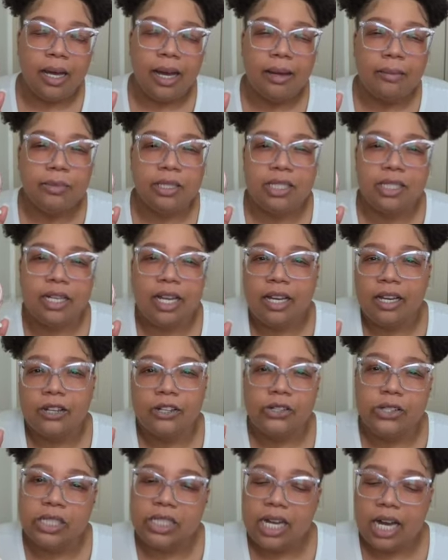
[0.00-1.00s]
I'm just like,
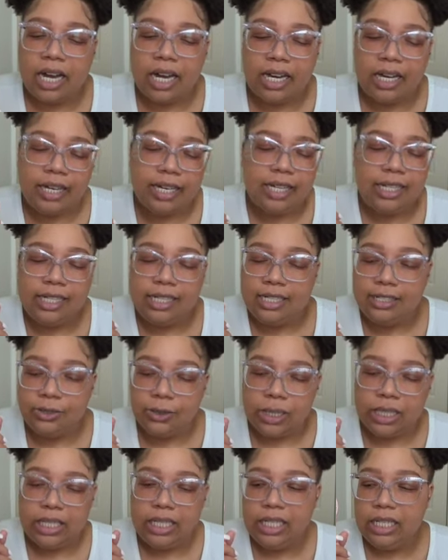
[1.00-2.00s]
oh, it's hot, it is
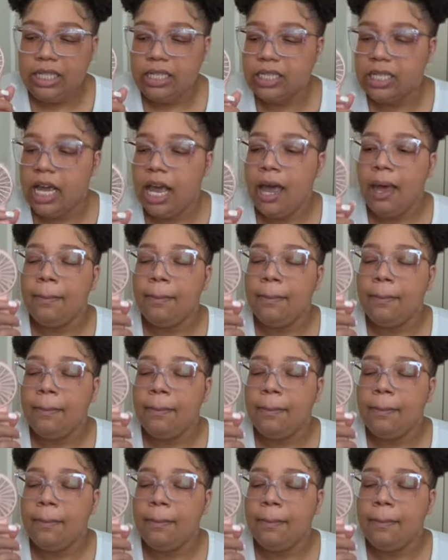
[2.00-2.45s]
what it is.